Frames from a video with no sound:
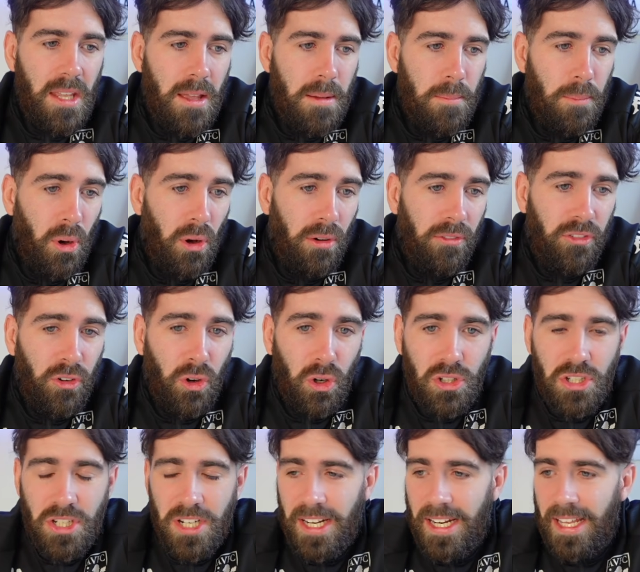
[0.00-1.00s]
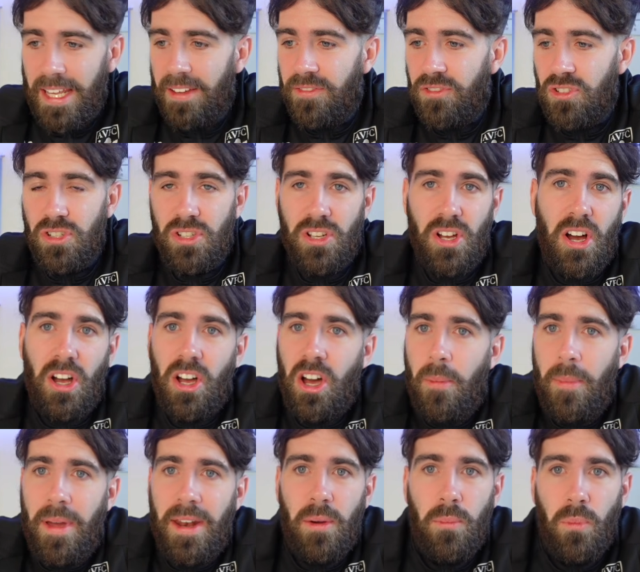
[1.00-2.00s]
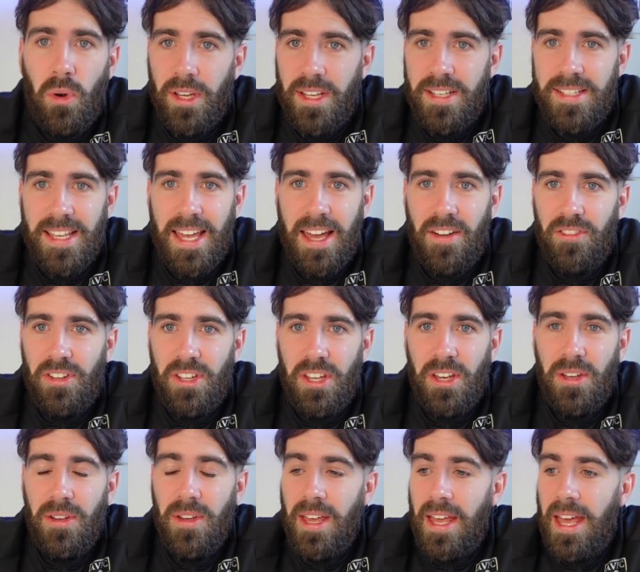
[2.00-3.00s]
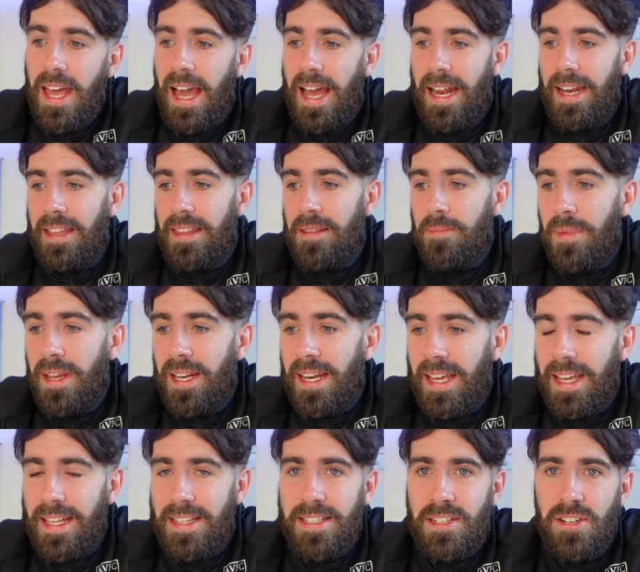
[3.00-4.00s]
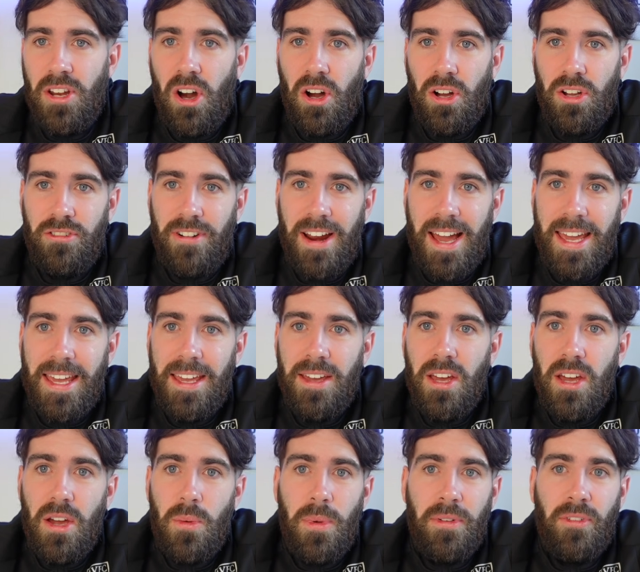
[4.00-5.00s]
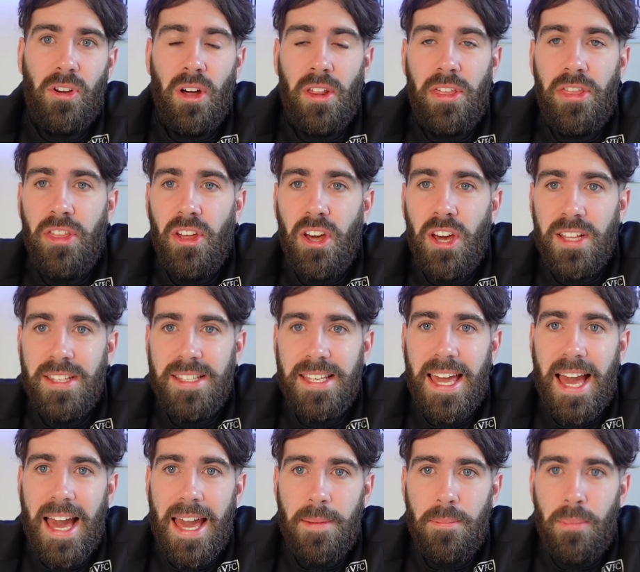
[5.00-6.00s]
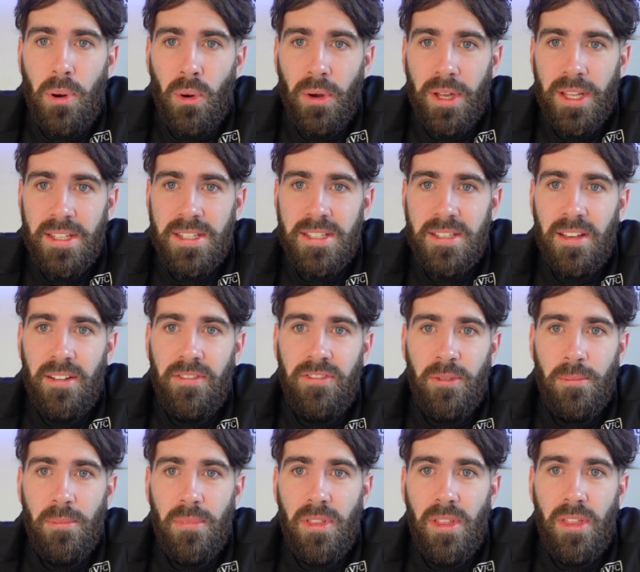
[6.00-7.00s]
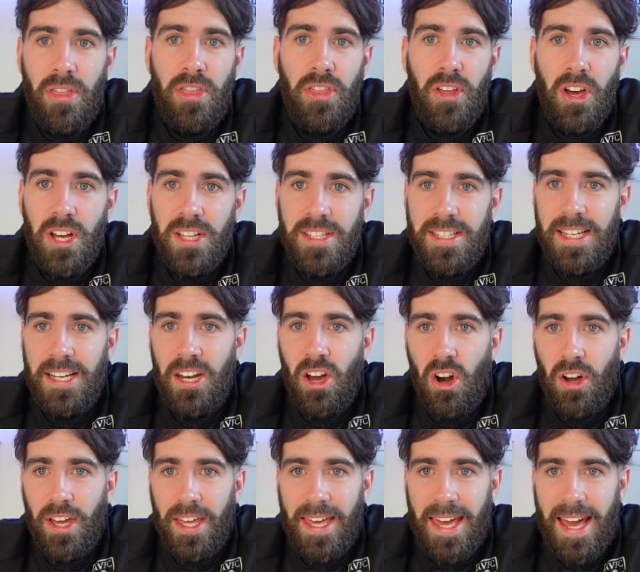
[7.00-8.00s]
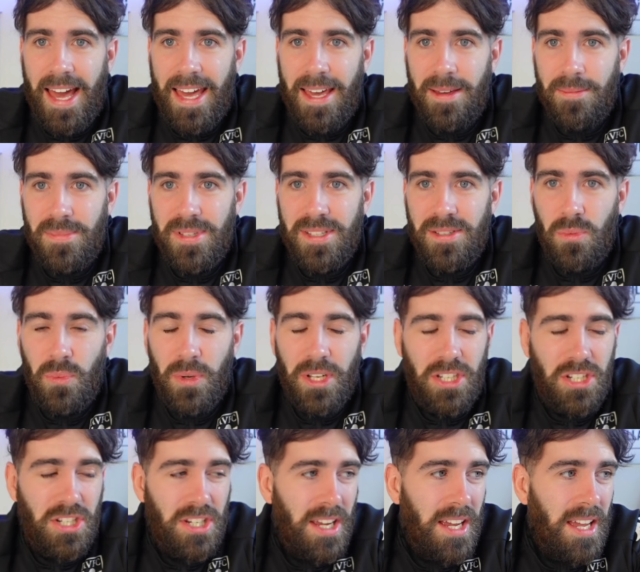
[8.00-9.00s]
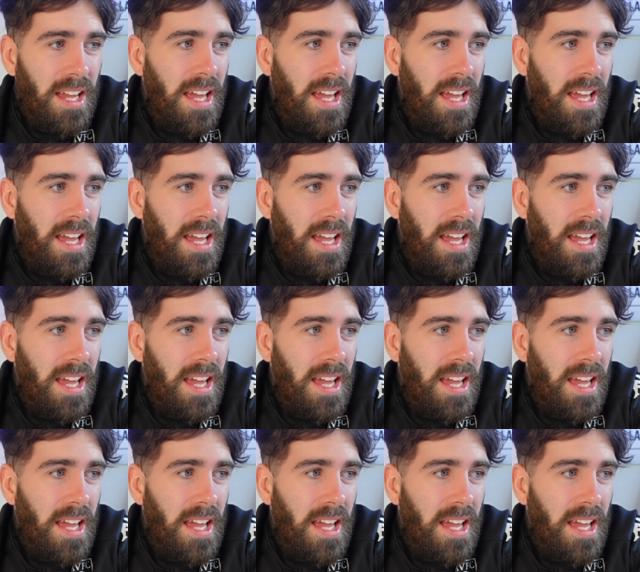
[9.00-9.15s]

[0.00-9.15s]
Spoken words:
But unfortunately, you've just got to comment on what you see, haven't you? And at the minute, it's not great. We've got 38 points from 39 games, which